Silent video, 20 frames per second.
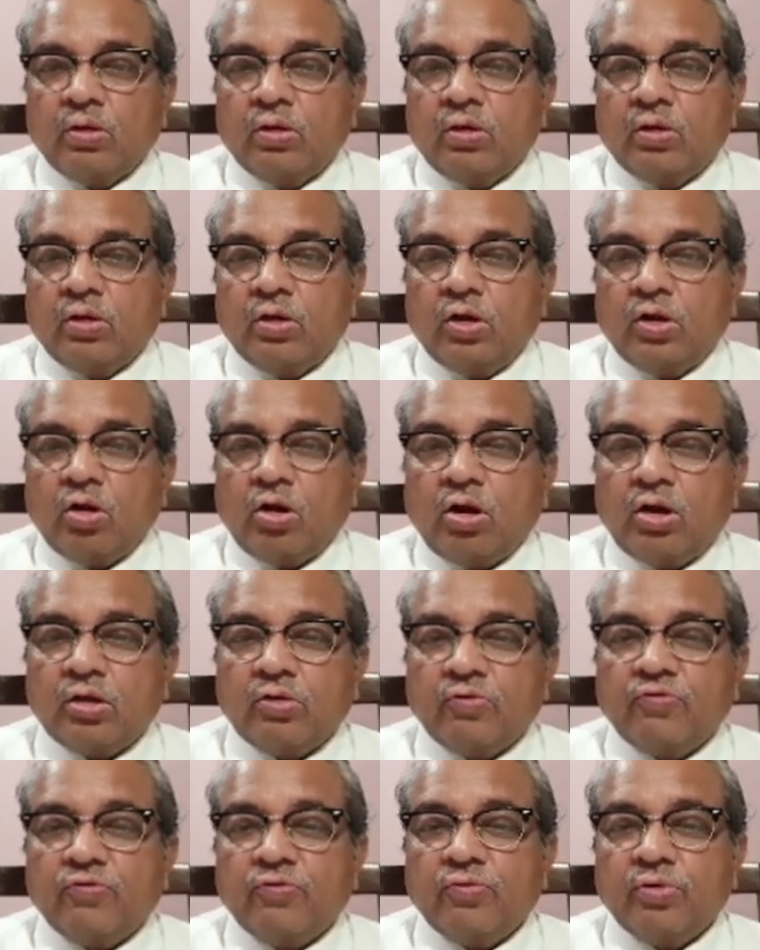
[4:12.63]
lot
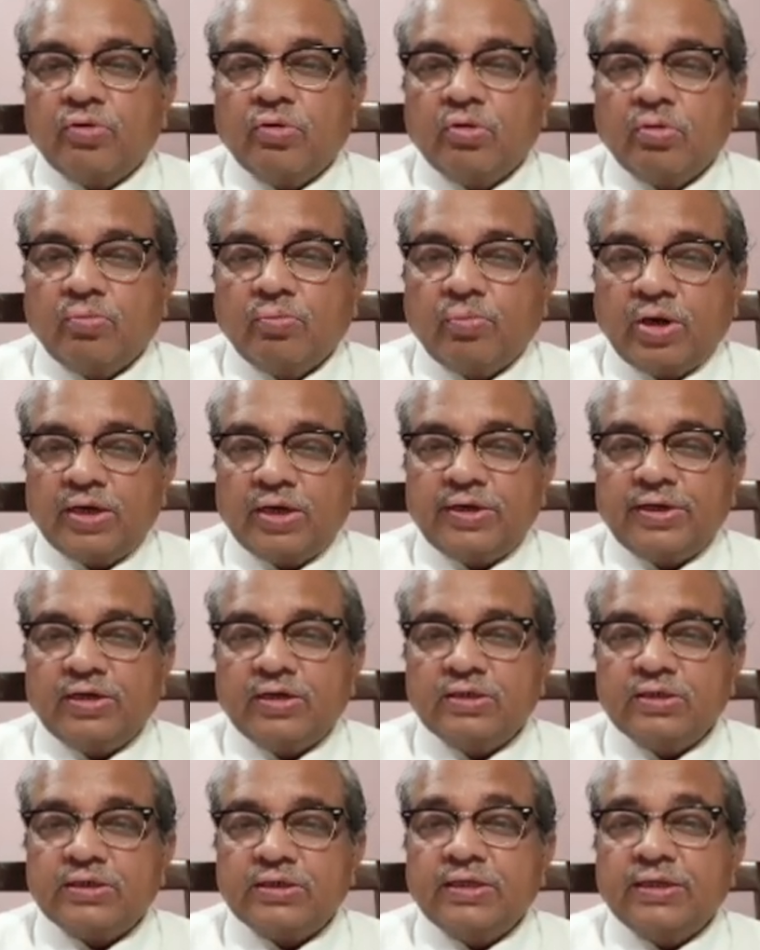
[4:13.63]
of
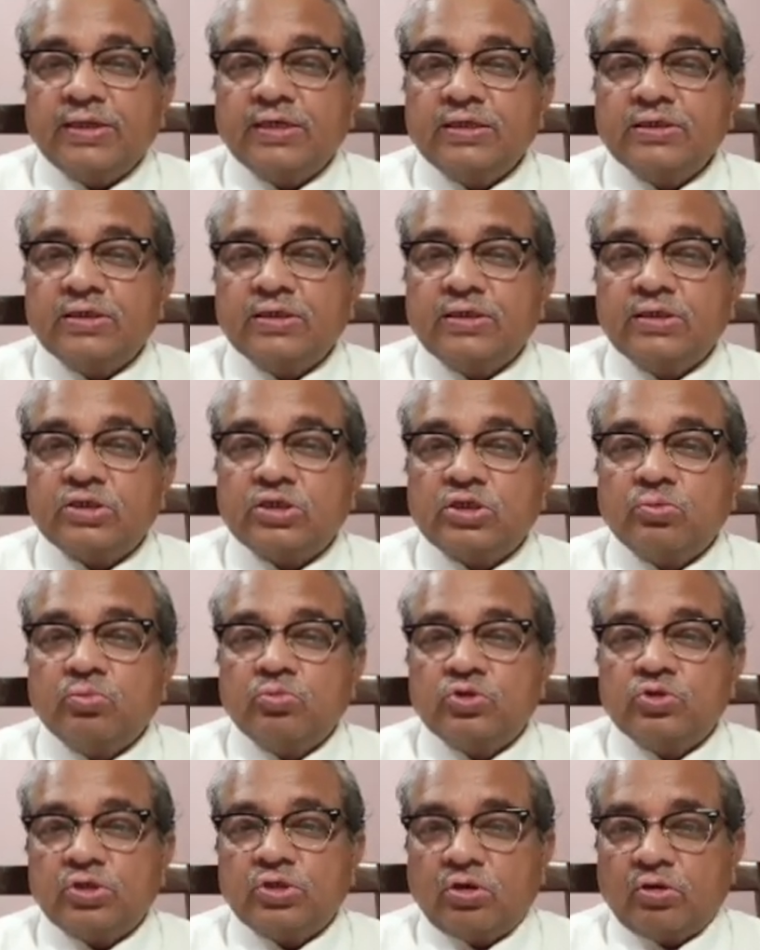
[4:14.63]
particles, and there is a
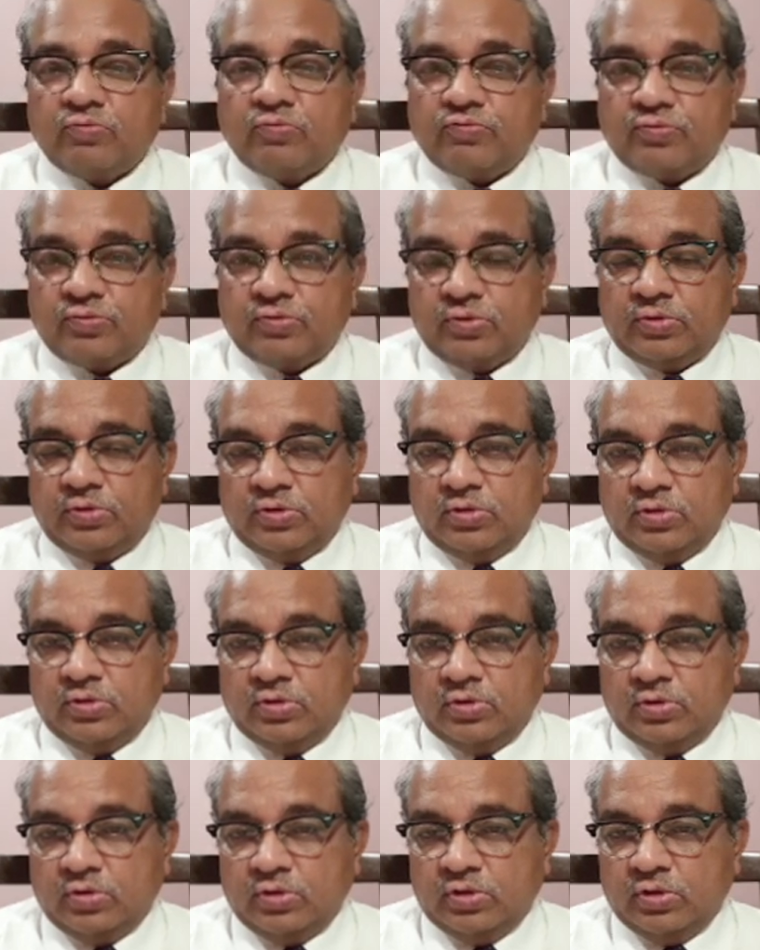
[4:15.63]
distribution of
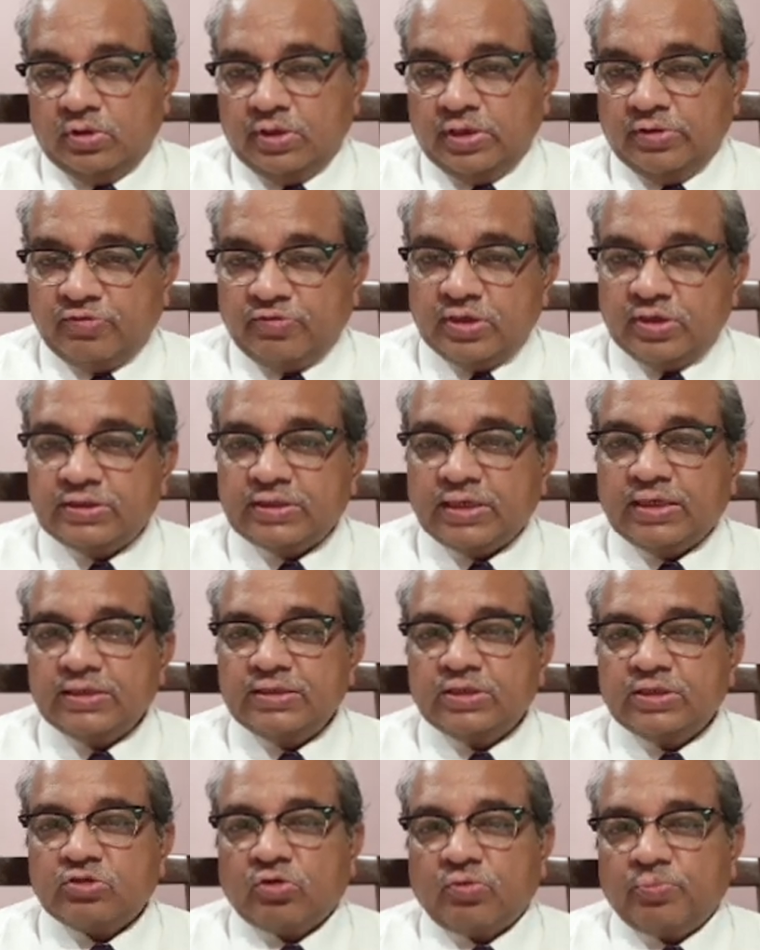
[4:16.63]
different
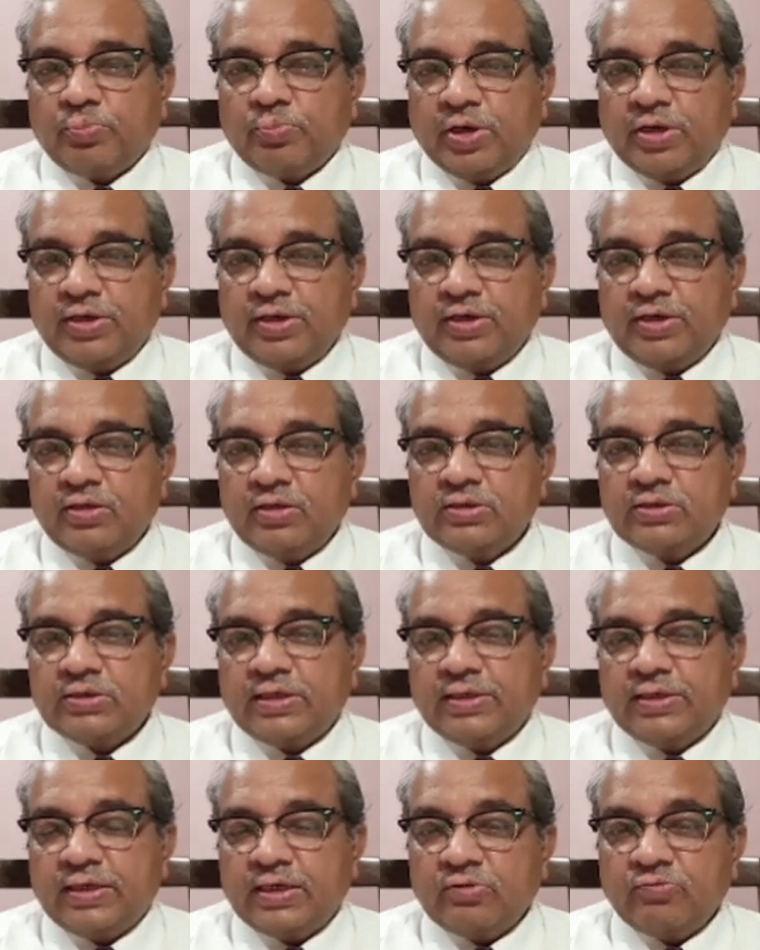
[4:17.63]
sizes of particles,
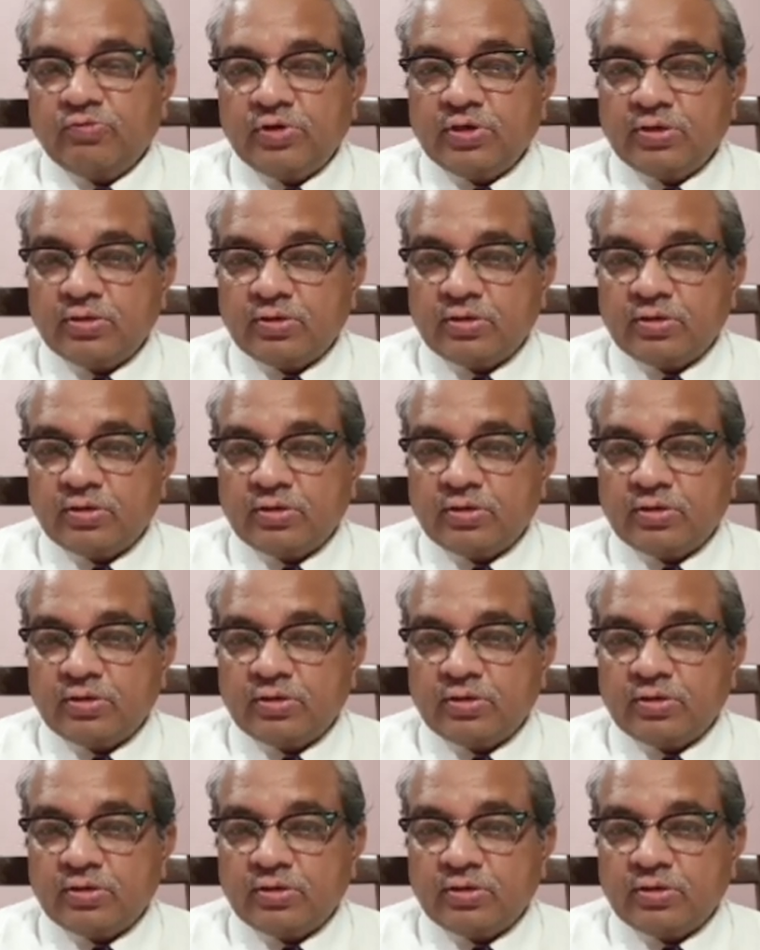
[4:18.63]
and that will